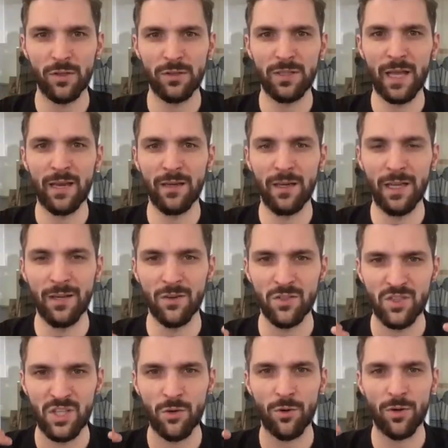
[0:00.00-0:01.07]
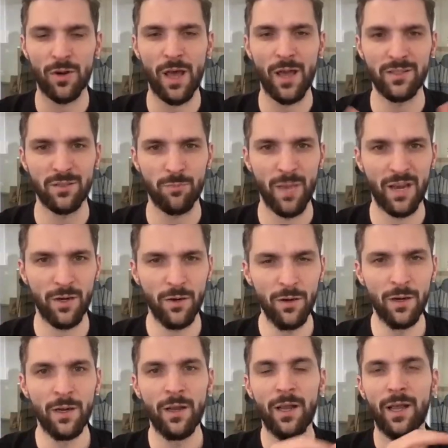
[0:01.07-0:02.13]
than in a serialized manner.
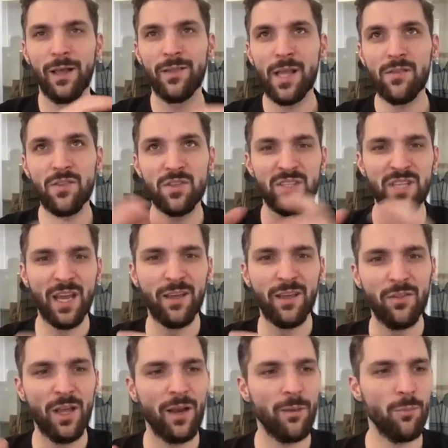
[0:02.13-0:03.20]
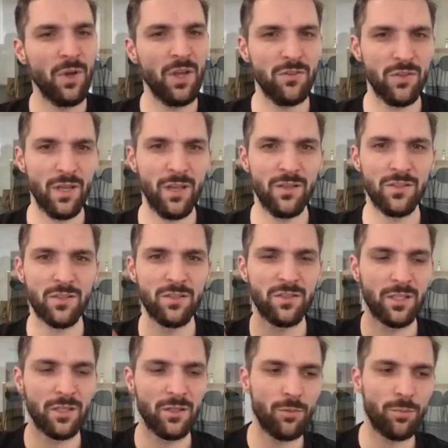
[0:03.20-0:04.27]
And then the second element is
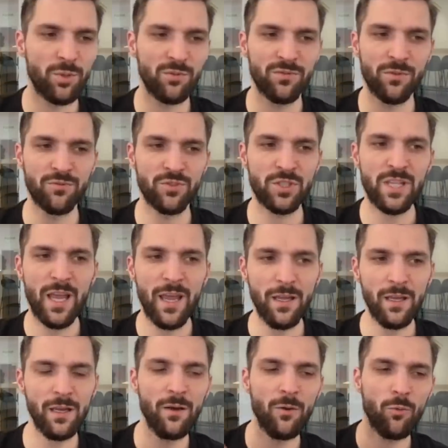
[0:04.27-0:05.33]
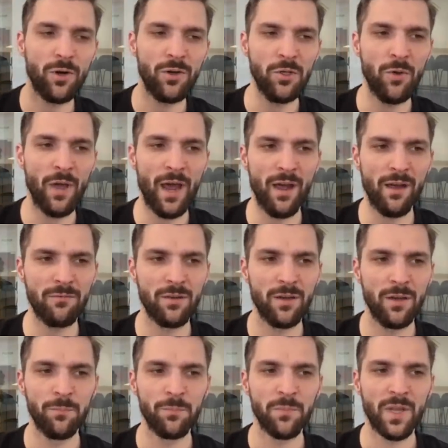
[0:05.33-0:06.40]
secure proof of stake, where you have
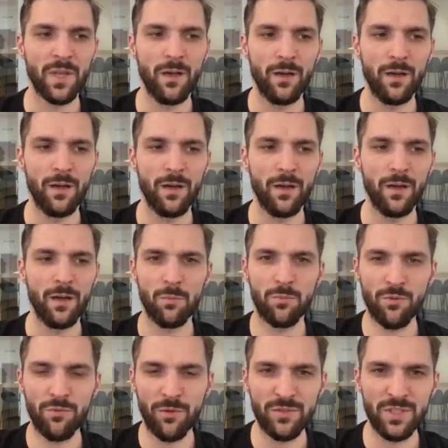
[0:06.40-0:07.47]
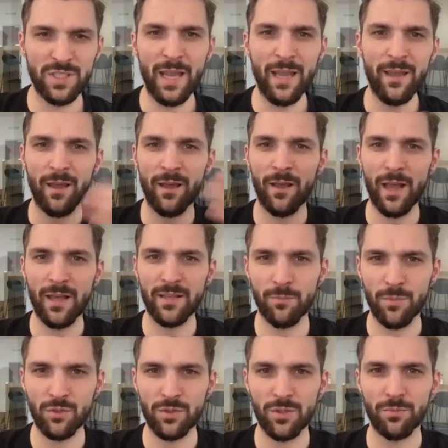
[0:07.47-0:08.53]
proof of stake as
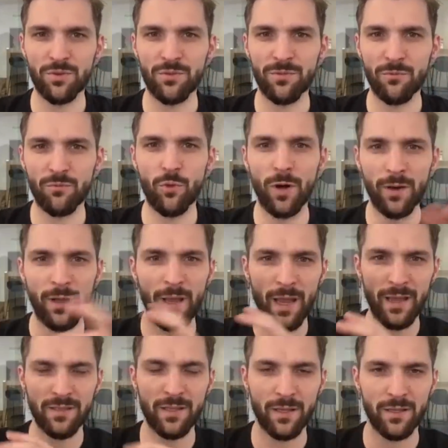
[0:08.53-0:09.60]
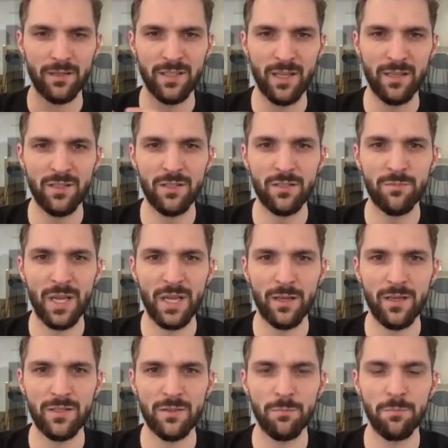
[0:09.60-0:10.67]
opposed to proof of work as a consensus
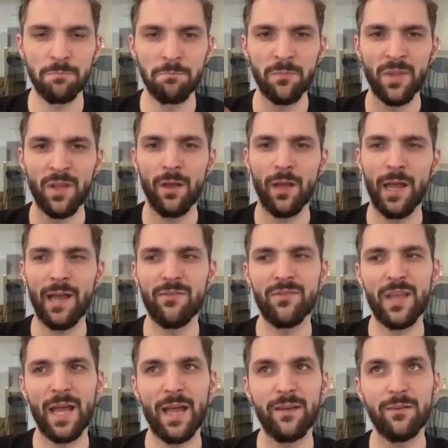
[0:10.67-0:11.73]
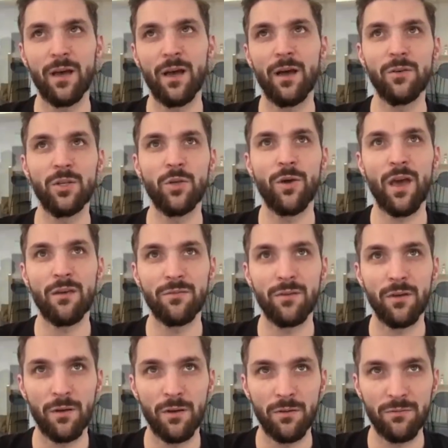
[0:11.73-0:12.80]
mechanism. And then you have
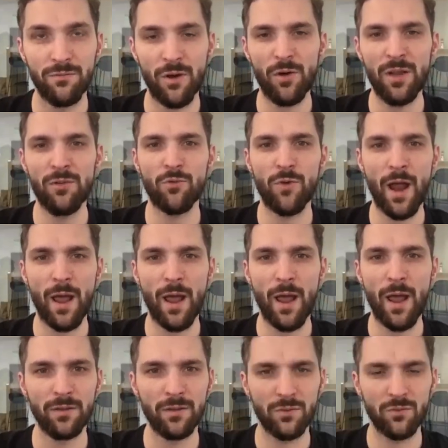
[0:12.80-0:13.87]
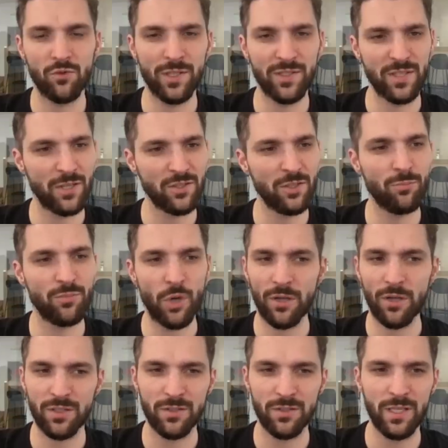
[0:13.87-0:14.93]
very rapid transaction
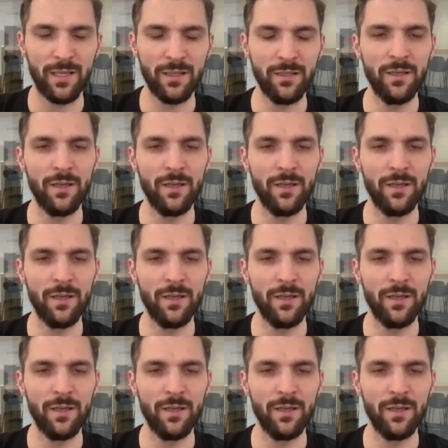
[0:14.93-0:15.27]
processing